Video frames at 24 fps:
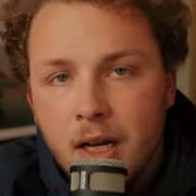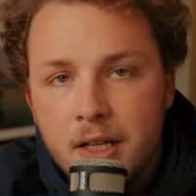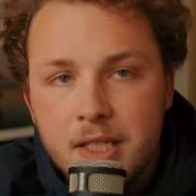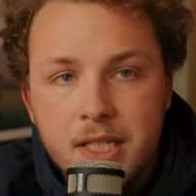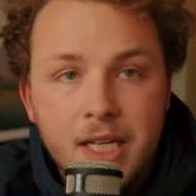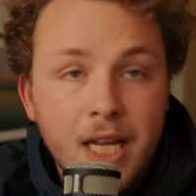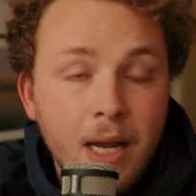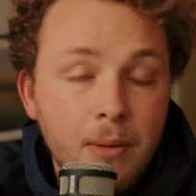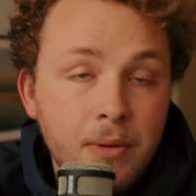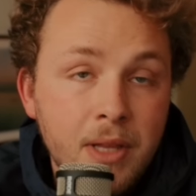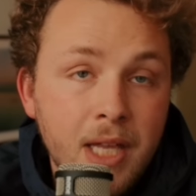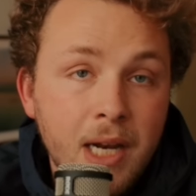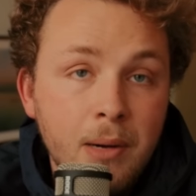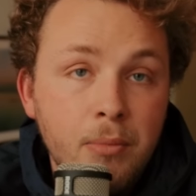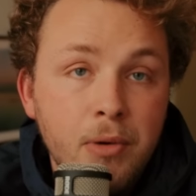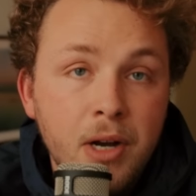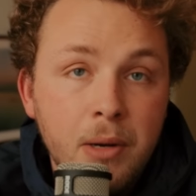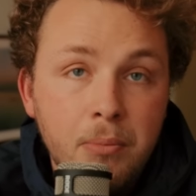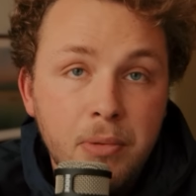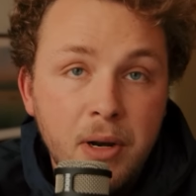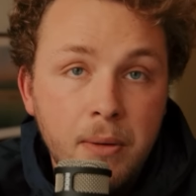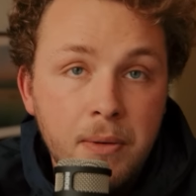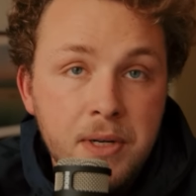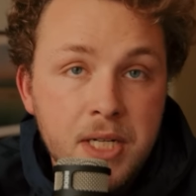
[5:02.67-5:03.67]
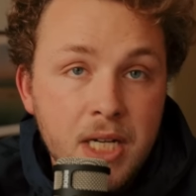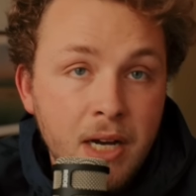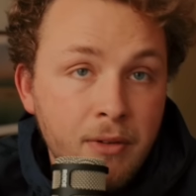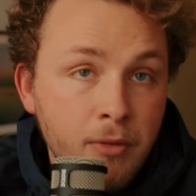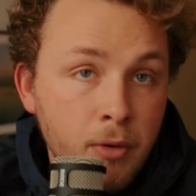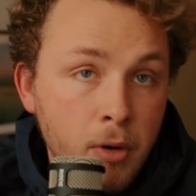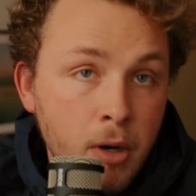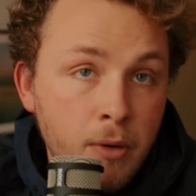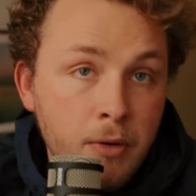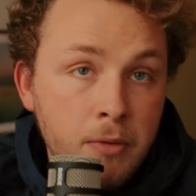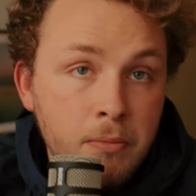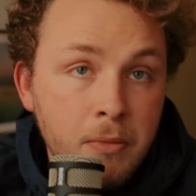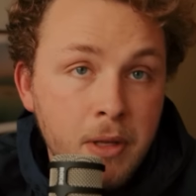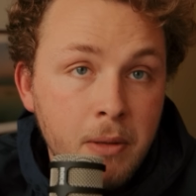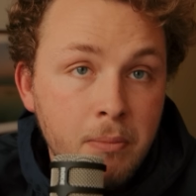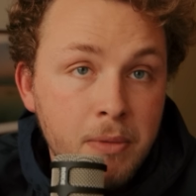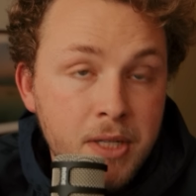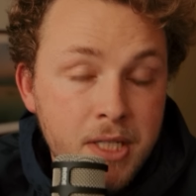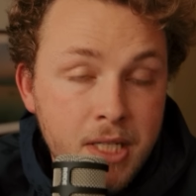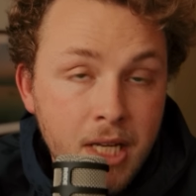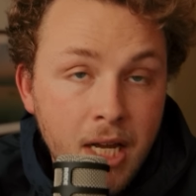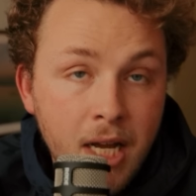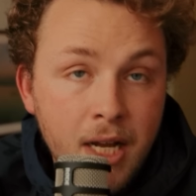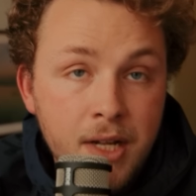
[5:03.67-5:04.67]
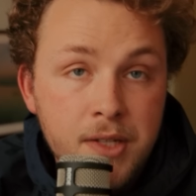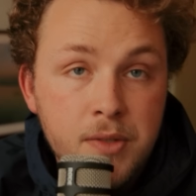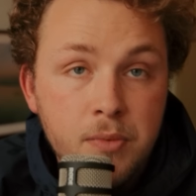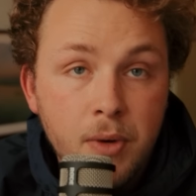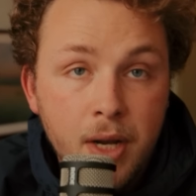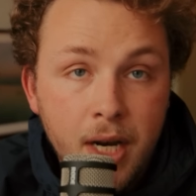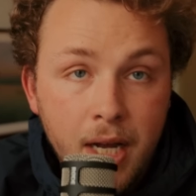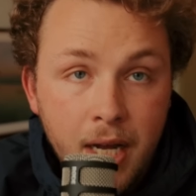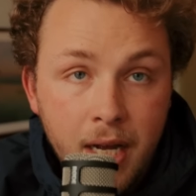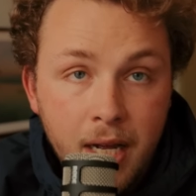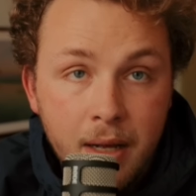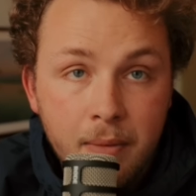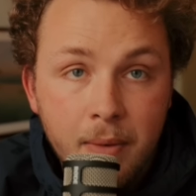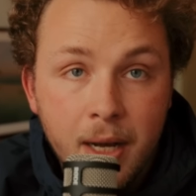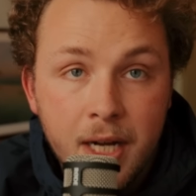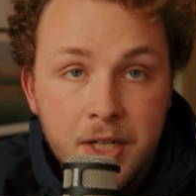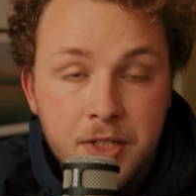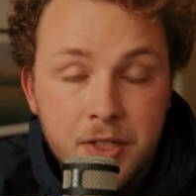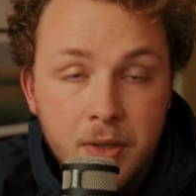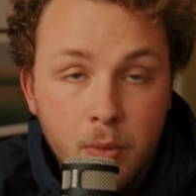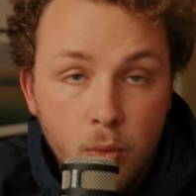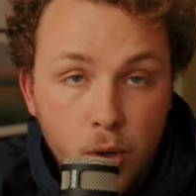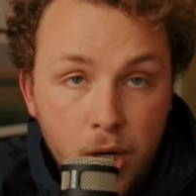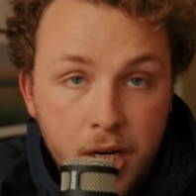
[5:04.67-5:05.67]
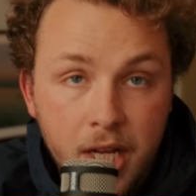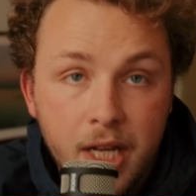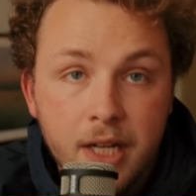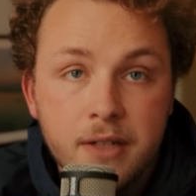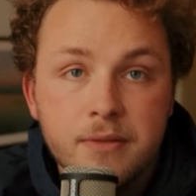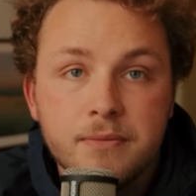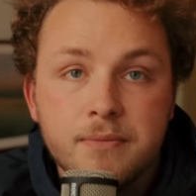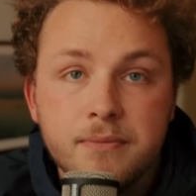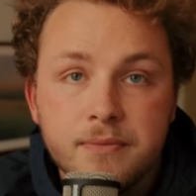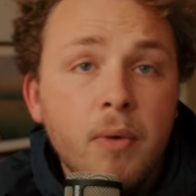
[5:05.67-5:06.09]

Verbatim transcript: it's a camera that I bring pretty much everywhere with me besides when I am actually working.